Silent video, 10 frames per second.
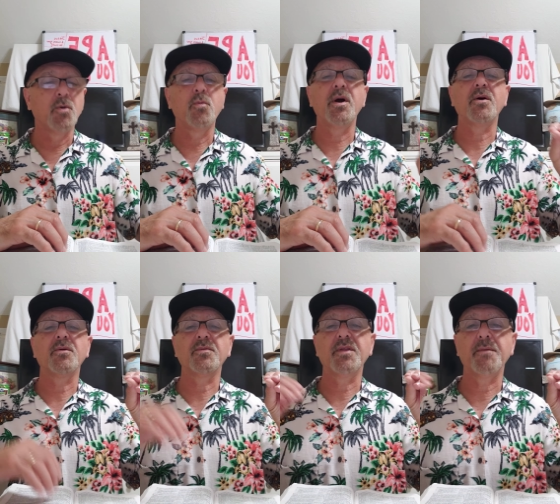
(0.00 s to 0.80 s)

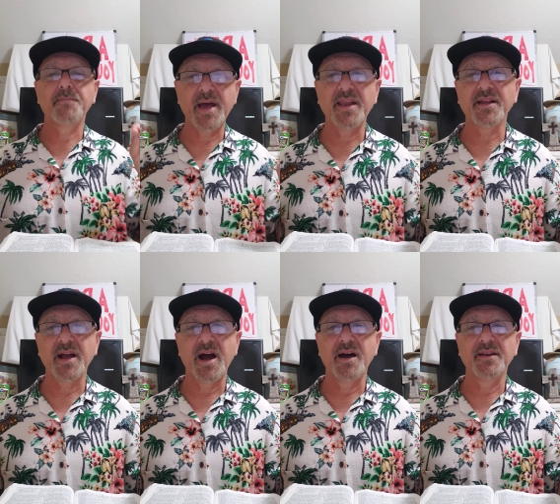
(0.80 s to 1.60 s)
Well, the
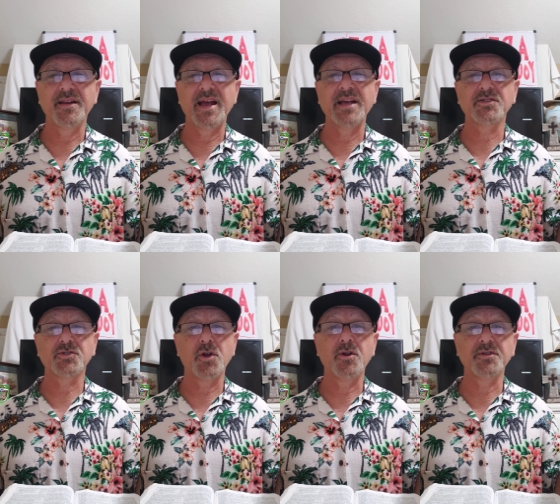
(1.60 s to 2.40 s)
Pentagon has
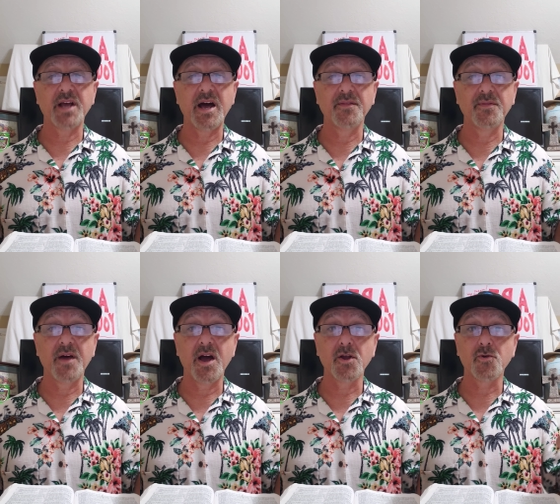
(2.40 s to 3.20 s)
turned on
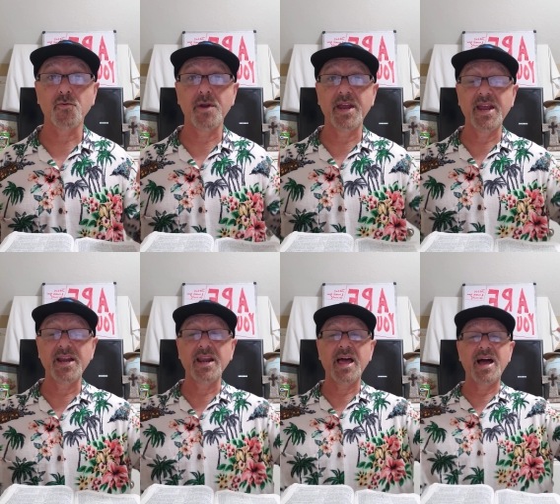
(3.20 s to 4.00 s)
the
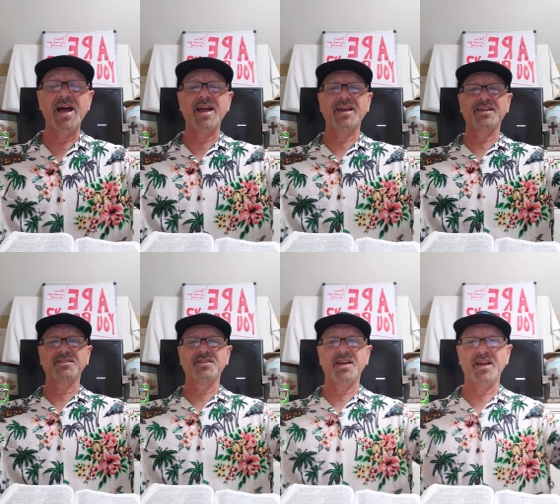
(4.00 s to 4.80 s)
green
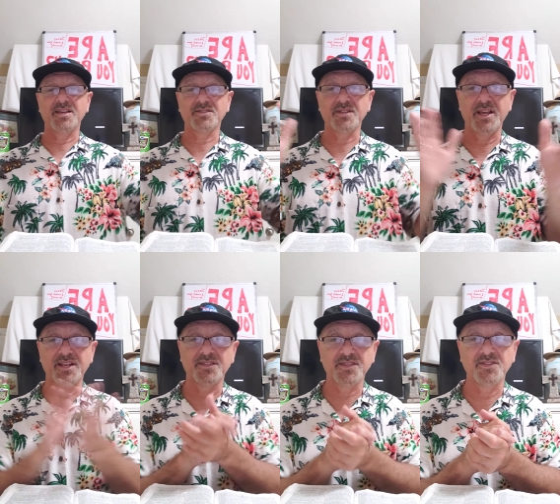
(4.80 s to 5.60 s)
light. Yes,
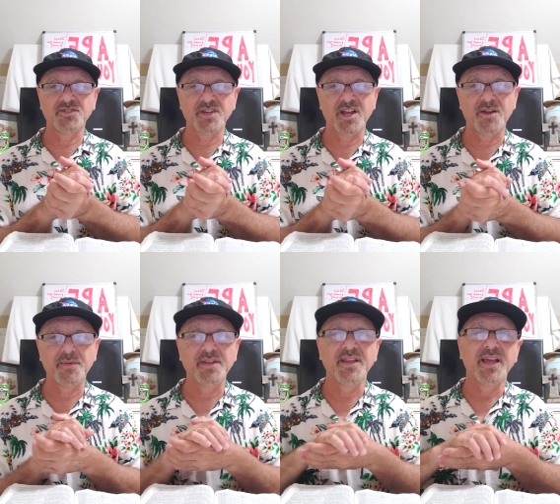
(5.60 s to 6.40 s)
ladies and
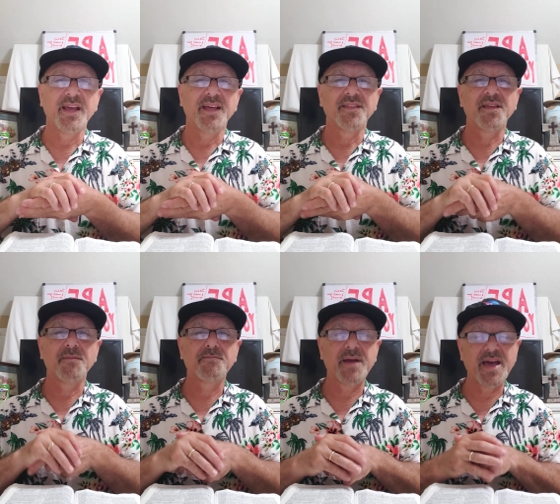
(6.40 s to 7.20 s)
gentlemen
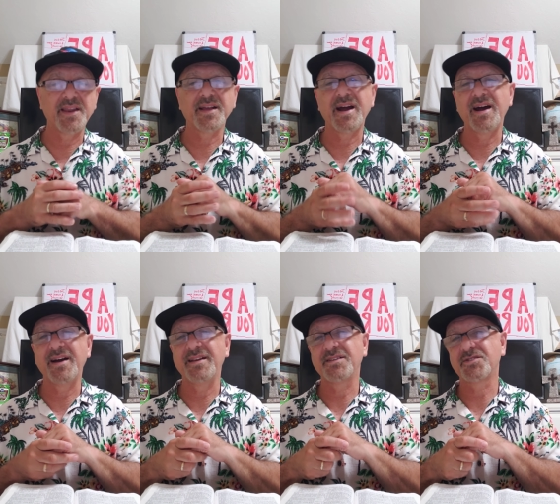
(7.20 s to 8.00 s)
the
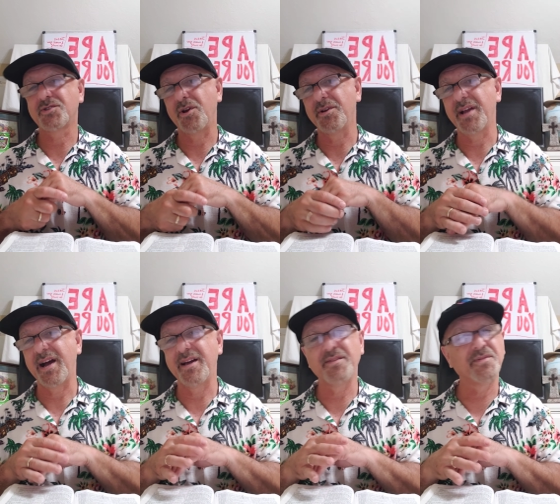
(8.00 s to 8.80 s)
Pentagon has turned
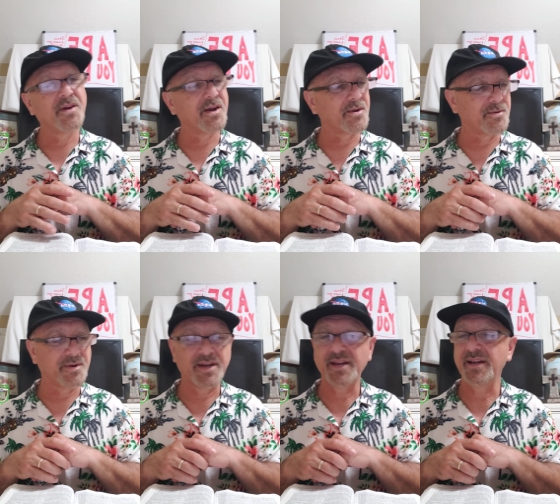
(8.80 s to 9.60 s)
on the
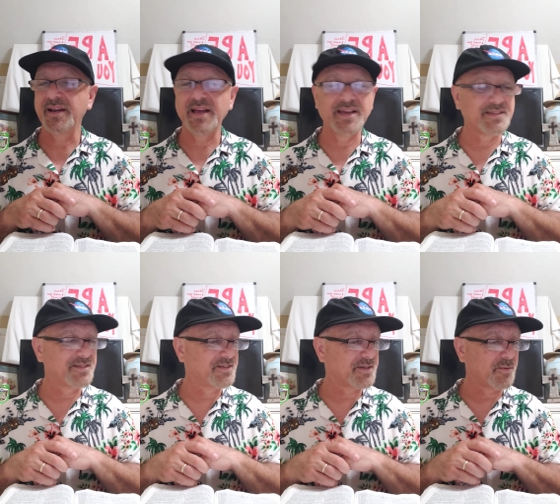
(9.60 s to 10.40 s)
green light.
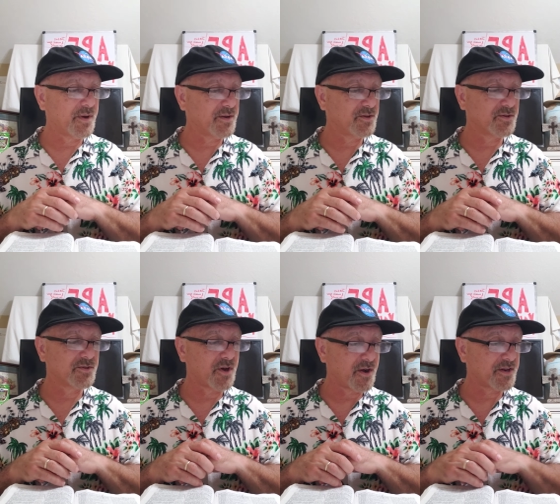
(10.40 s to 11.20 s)
He said, What are you
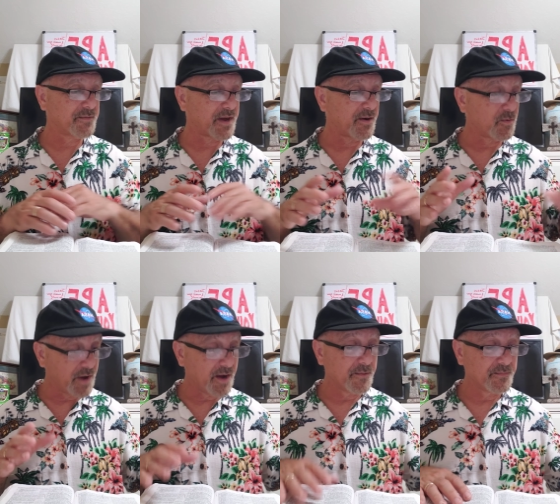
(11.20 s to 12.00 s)
talking about?
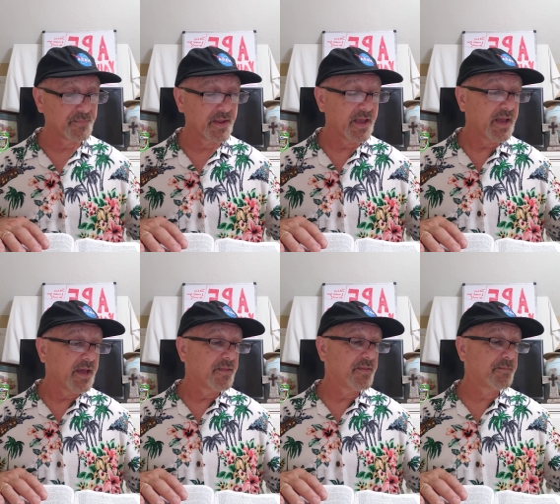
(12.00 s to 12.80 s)
Well,
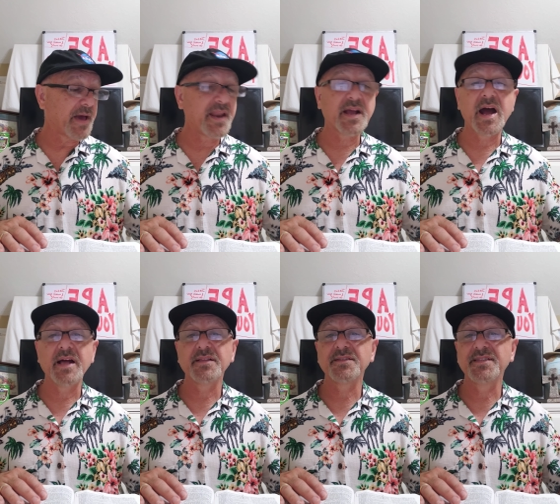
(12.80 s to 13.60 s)
the
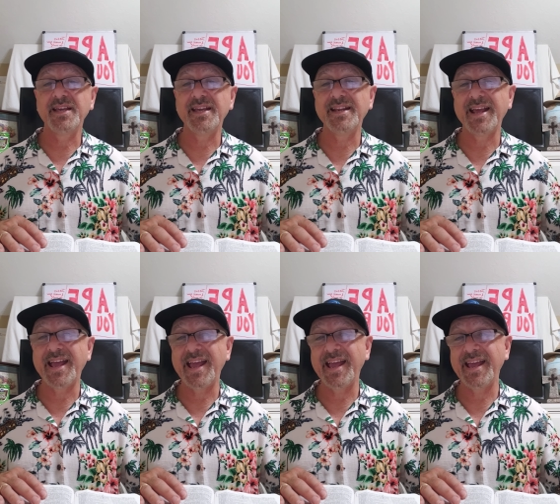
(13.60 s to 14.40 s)
Pentagon did
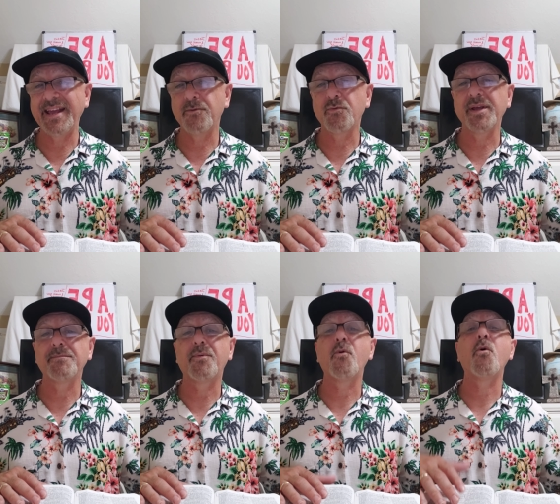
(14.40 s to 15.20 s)
a
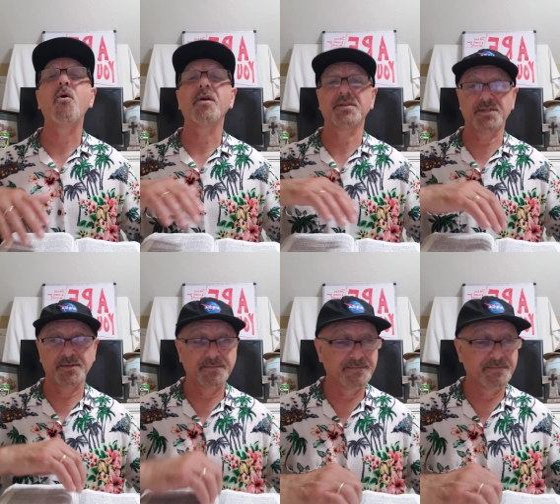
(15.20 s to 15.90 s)
report.